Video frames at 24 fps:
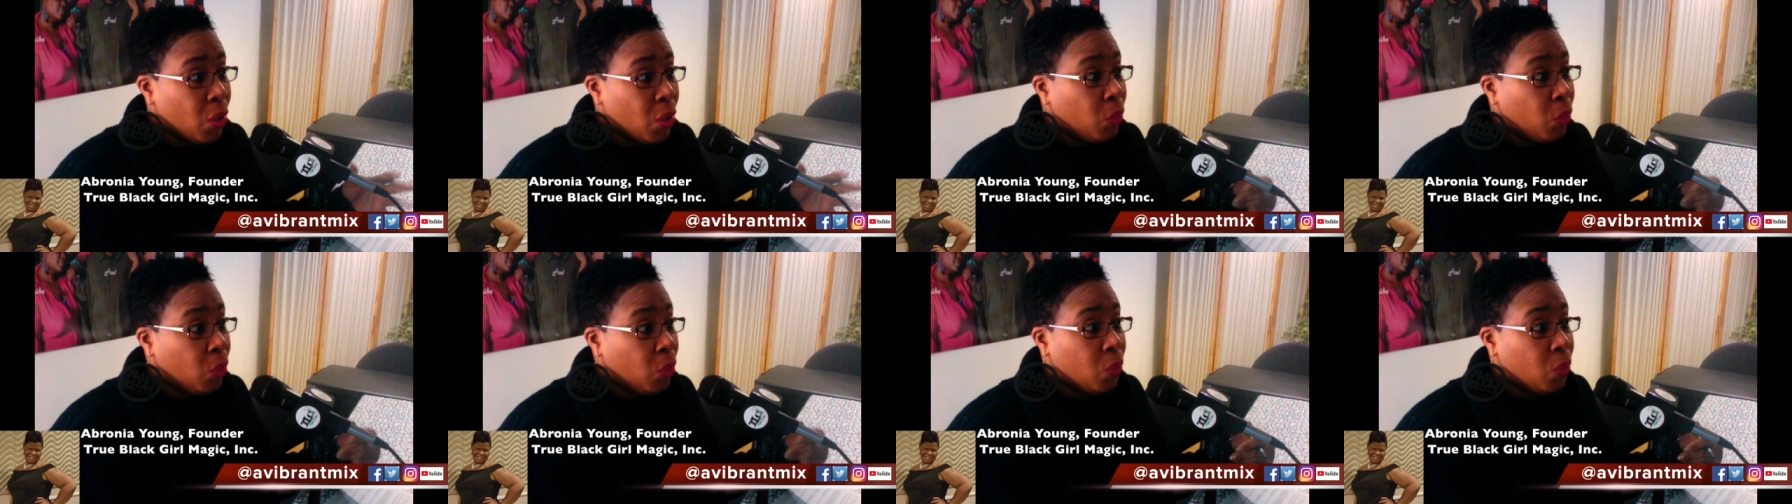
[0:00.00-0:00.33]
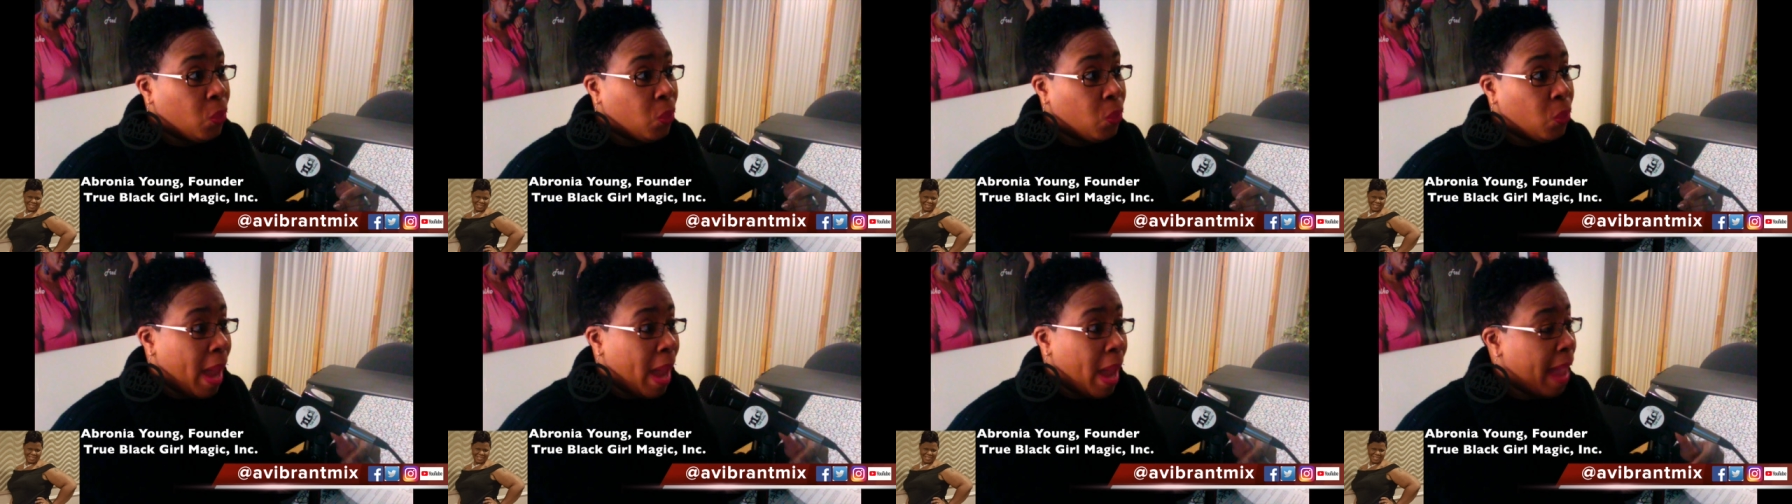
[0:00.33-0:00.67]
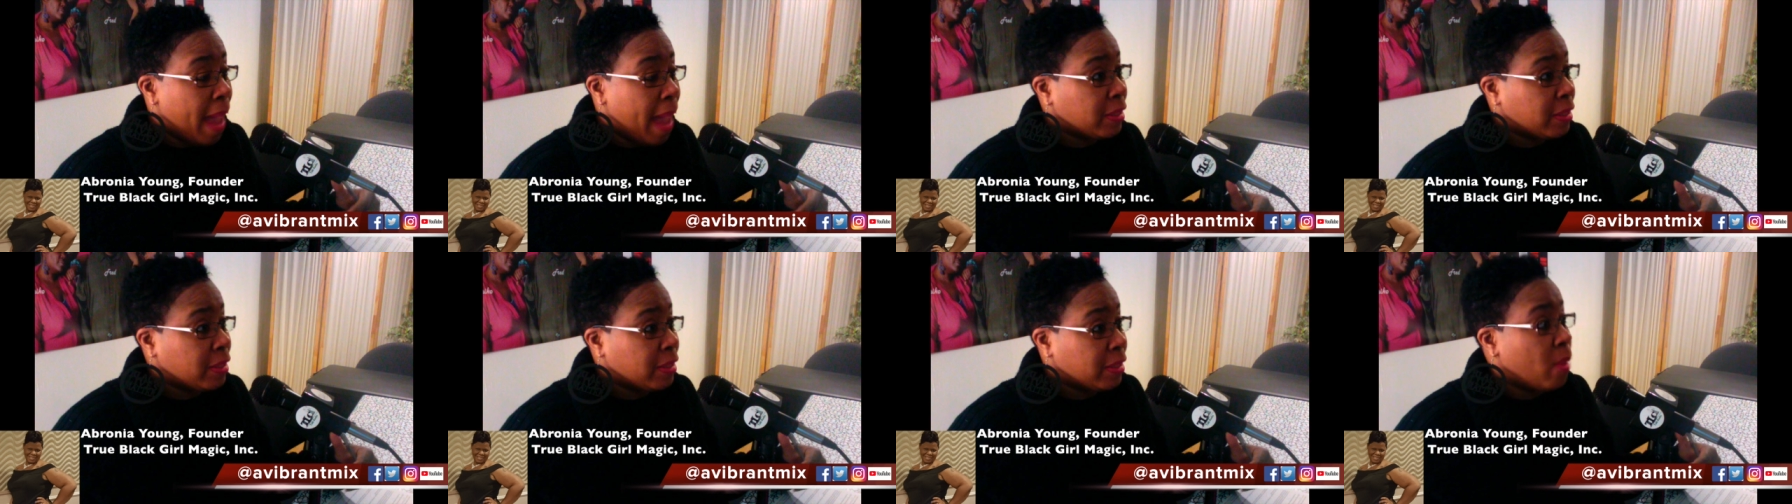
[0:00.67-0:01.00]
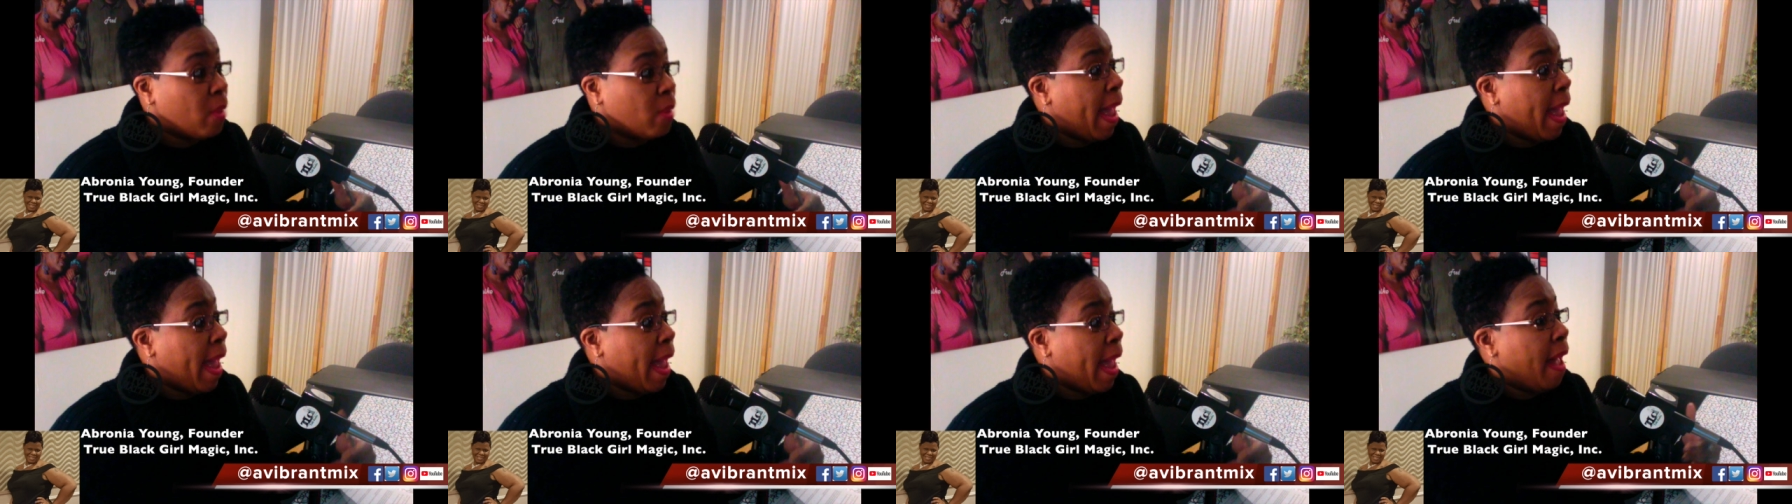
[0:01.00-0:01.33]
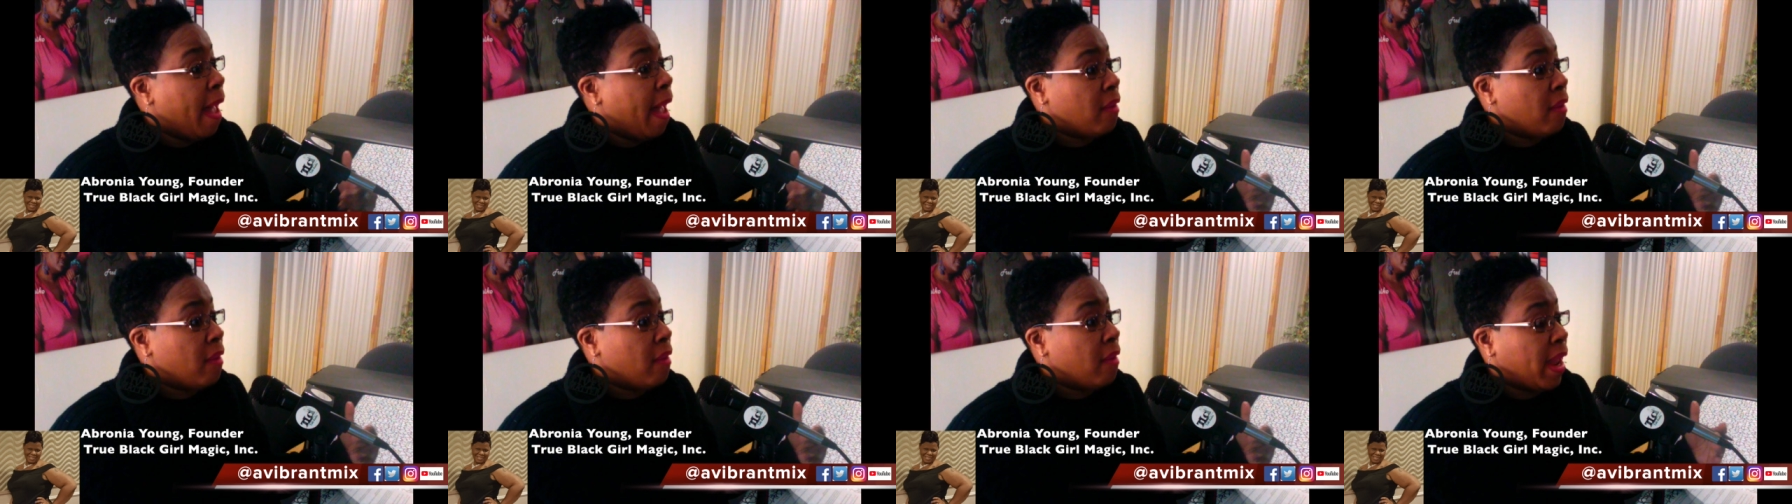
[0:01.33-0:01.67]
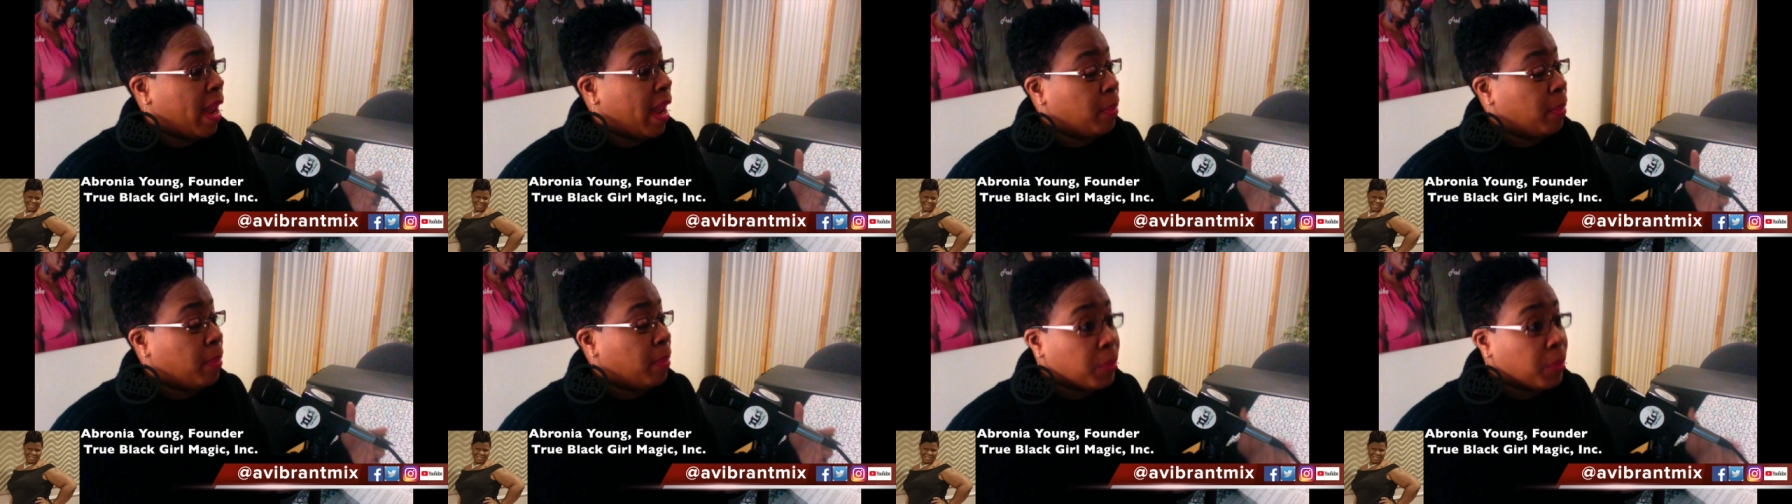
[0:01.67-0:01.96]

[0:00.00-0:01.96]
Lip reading: who had to have a